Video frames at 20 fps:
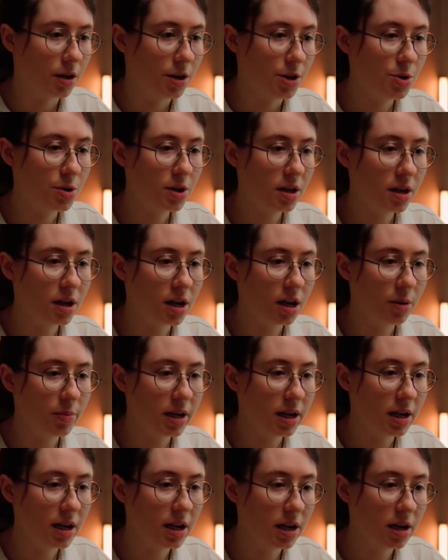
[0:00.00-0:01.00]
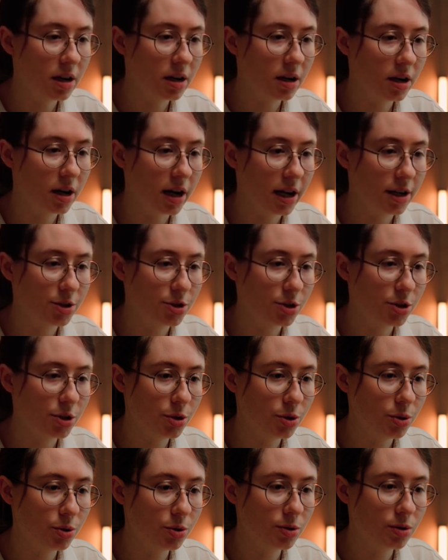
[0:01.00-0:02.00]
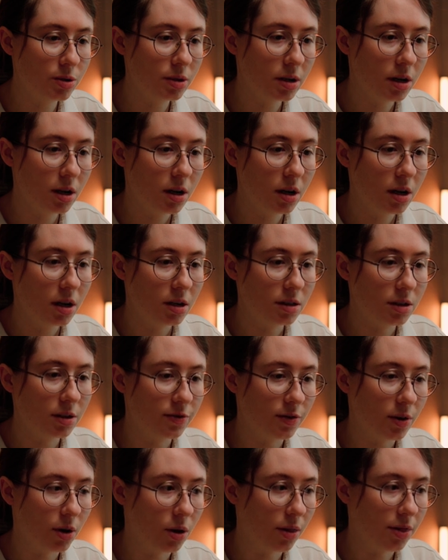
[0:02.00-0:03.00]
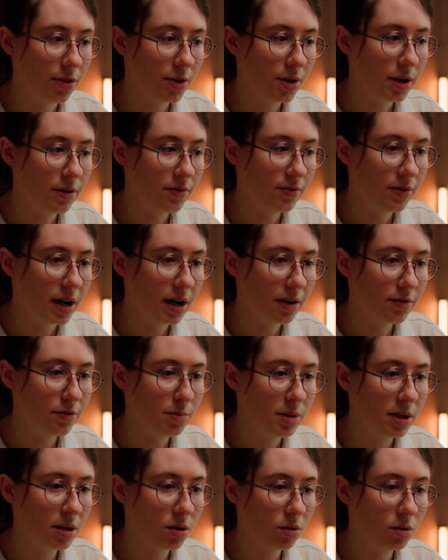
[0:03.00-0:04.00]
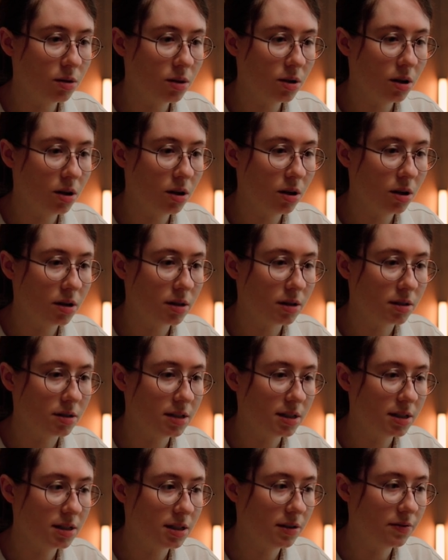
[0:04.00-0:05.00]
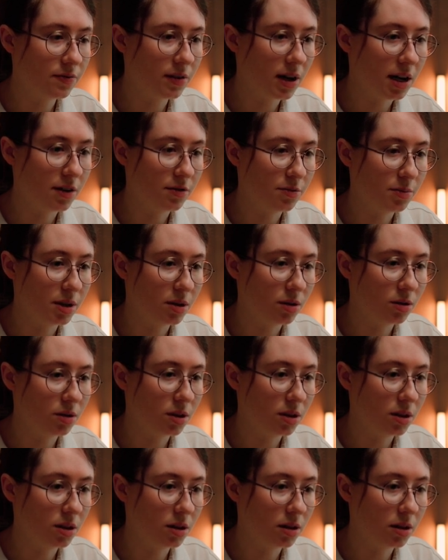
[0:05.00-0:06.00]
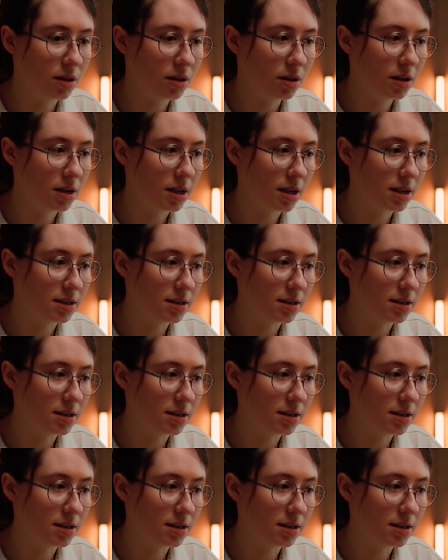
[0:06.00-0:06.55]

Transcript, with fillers: You can come in here and choose default 35 mil look, 65 mil look, a